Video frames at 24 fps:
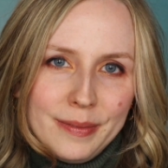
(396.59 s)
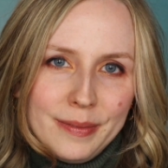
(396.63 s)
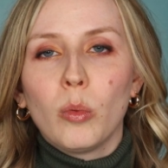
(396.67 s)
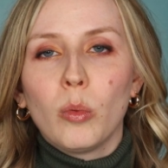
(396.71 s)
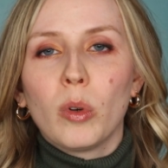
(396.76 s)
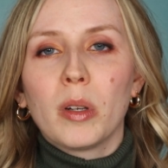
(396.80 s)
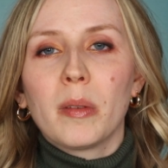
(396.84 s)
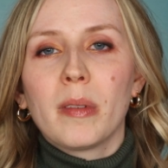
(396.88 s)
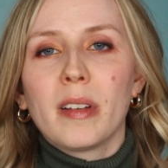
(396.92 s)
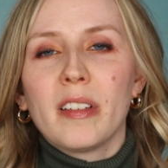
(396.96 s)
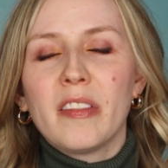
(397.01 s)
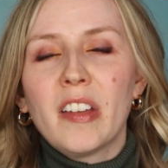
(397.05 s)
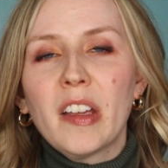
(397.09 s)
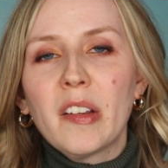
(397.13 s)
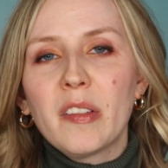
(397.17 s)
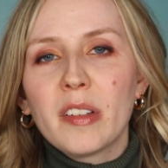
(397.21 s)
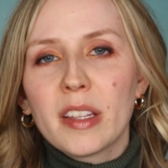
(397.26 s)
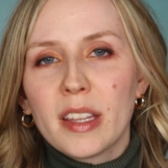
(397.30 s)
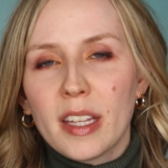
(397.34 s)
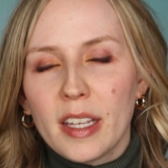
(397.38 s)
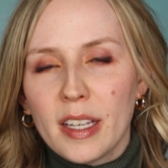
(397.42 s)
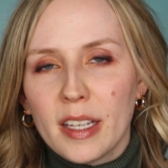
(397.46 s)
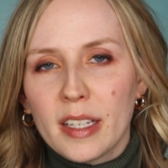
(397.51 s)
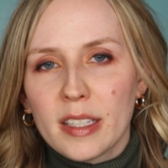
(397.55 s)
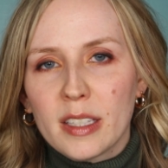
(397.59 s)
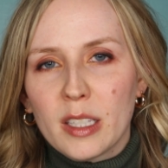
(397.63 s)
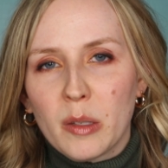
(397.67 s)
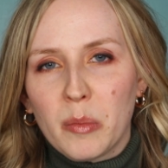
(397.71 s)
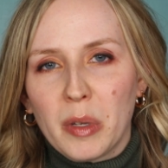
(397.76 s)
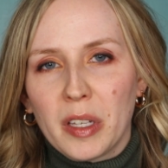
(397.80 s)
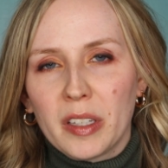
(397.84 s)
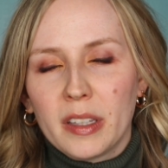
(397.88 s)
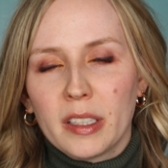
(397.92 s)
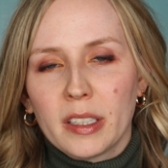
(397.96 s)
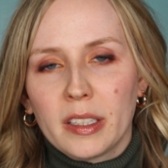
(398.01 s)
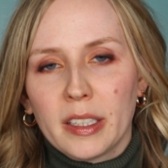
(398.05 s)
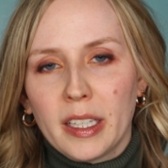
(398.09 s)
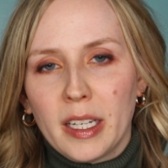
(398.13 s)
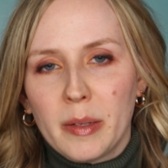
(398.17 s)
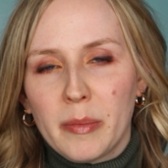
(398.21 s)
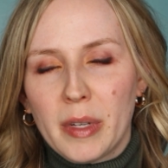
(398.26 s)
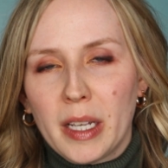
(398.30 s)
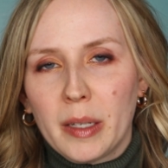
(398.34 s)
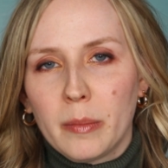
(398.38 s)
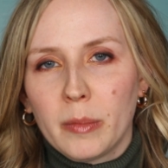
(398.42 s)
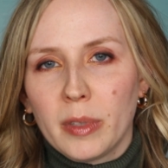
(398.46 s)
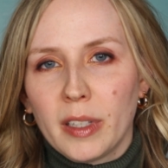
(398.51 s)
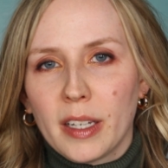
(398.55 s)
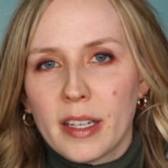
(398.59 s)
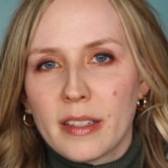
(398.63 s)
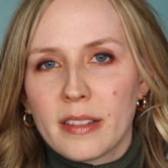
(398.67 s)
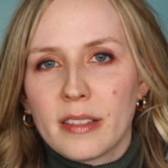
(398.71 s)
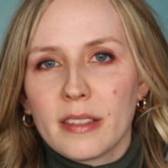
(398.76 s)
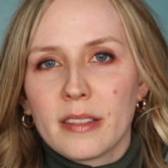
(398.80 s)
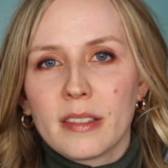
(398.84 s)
One of my favorite things about the Glam Bag Plus